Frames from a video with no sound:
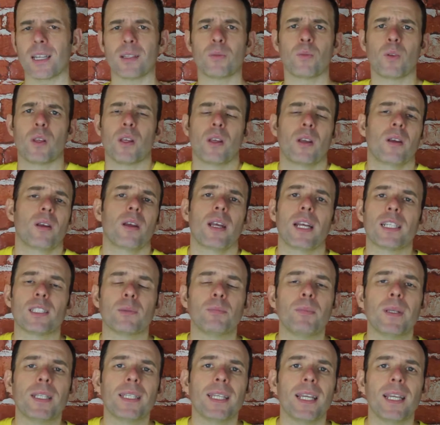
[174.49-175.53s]
And it's
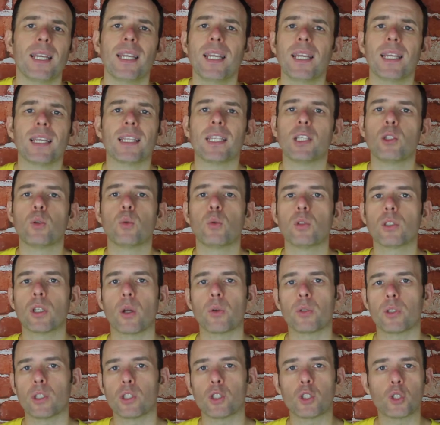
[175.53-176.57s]
Miike, he knows
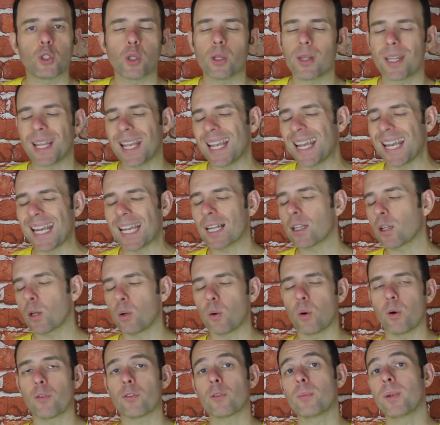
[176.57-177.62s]
how to shoot the hell
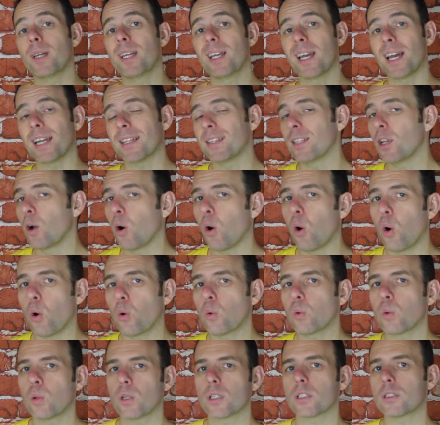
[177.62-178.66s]
out of them, and they
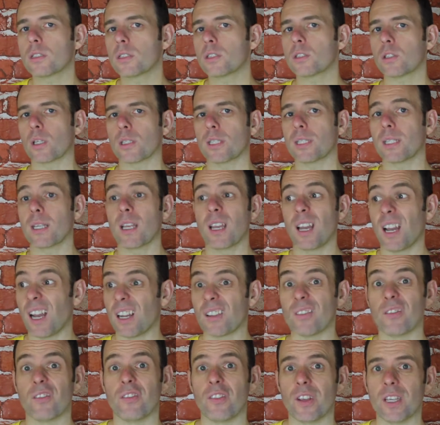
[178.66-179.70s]
all look stunning
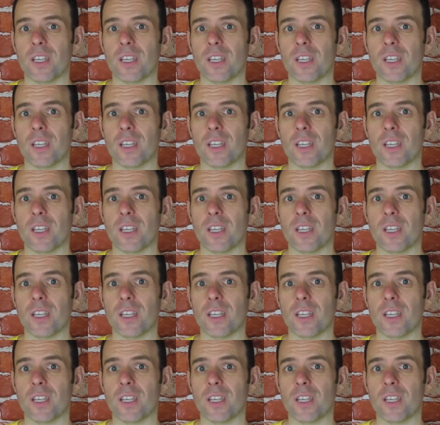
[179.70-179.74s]
and